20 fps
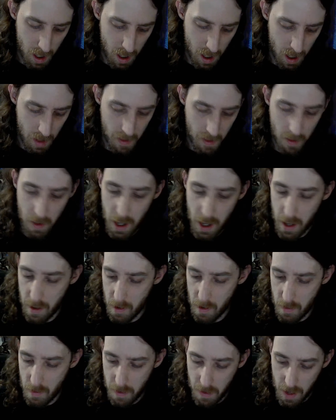So yeah,
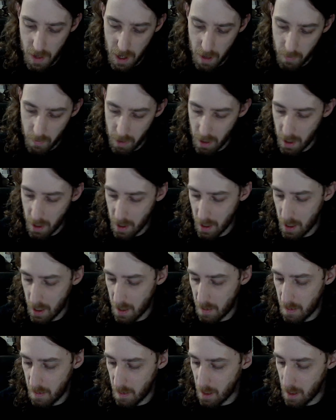there's that. We got
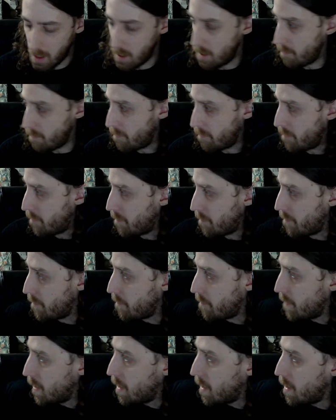Godzilla.
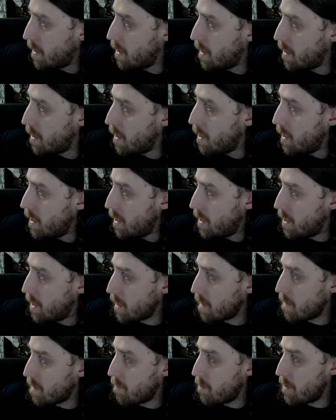
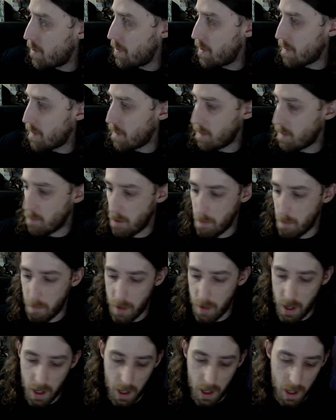Next one, this is one of
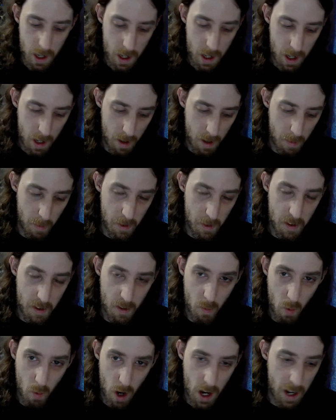my, I almost
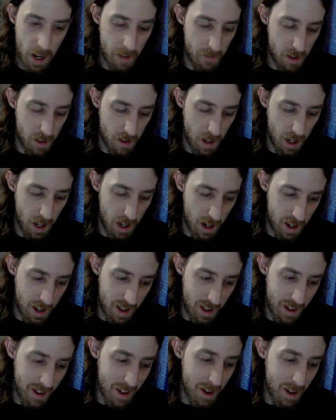said wives again.
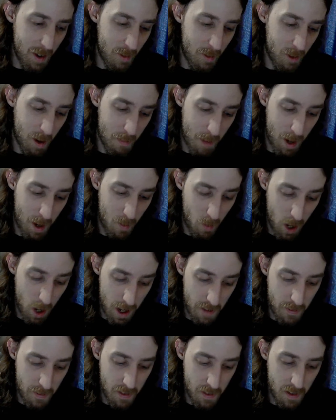One of my
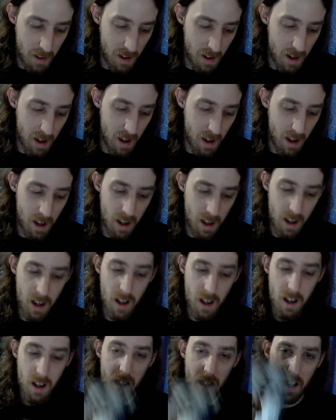wife's.
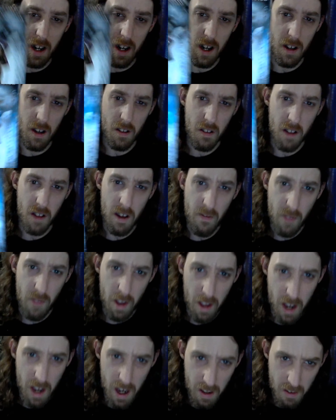Save
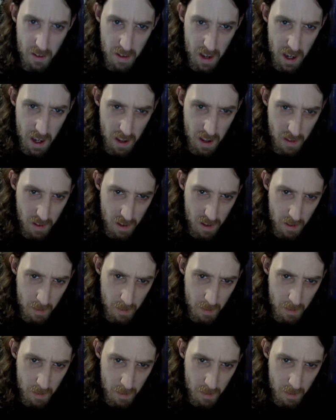the Last Dance.